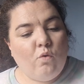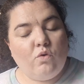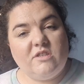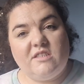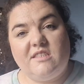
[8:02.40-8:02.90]

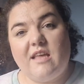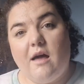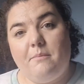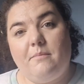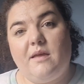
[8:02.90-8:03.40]
ordered
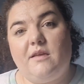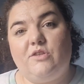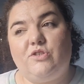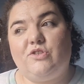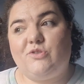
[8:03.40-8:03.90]
some
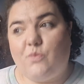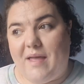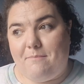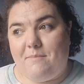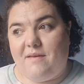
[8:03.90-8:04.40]

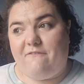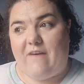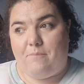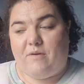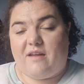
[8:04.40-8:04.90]
swim
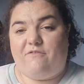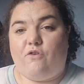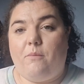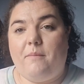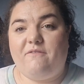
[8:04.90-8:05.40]
fabric
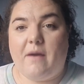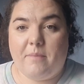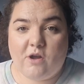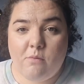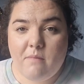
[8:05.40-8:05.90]
from
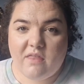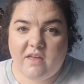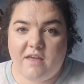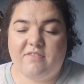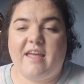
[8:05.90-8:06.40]
Fabric
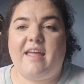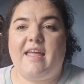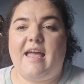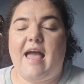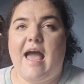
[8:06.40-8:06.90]
Godmother.
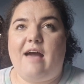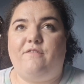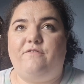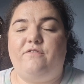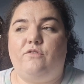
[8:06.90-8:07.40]
They
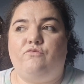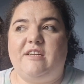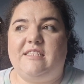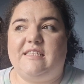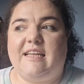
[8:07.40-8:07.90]
have
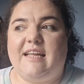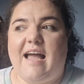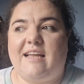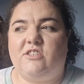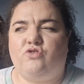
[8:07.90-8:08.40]
recently
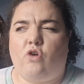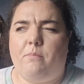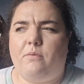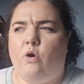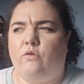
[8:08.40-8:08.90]
had a
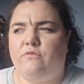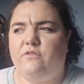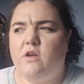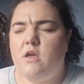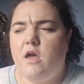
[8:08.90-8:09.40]
drop
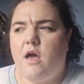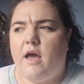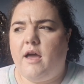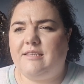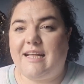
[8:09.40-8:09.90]
of
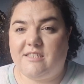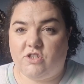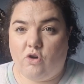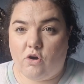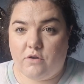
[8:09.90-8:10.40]
dead
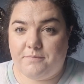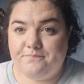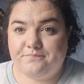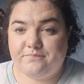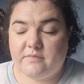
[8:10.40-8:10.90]
stock
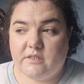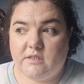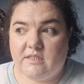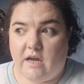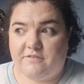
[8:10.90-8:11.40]

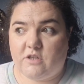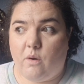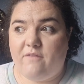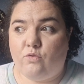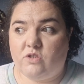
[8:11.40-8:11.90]
stuff. So
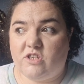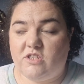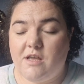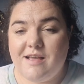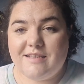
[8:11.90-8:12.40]
I've ordered
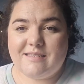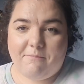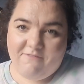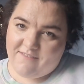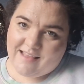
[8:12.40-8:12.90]

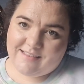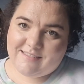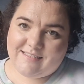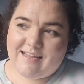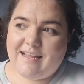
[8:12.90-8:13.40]
some
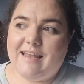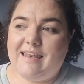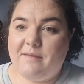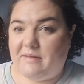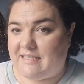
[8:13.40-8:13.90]
fancy
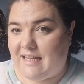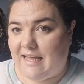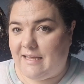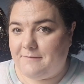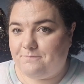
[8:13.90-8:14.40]

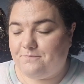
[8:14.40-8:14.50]
Liberty